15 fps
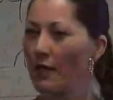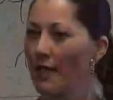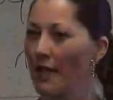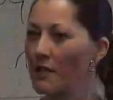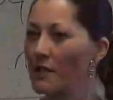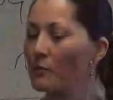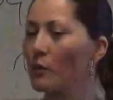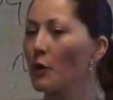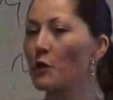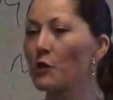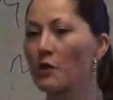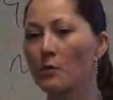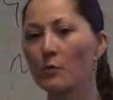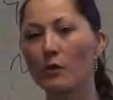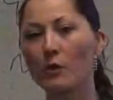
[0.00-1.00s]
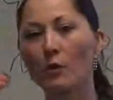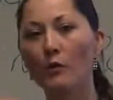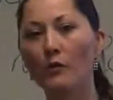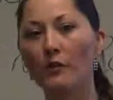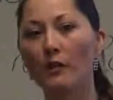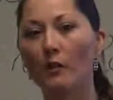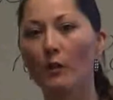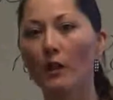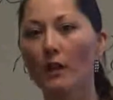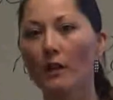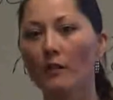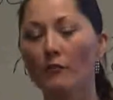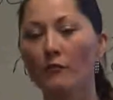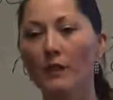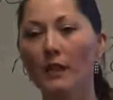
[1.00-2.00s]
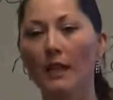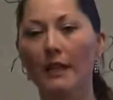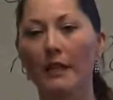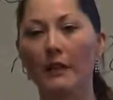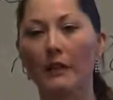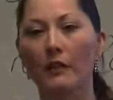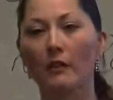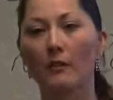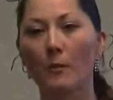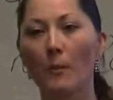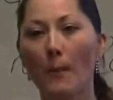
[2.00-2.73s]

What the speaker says: yes emotions, but also feelings.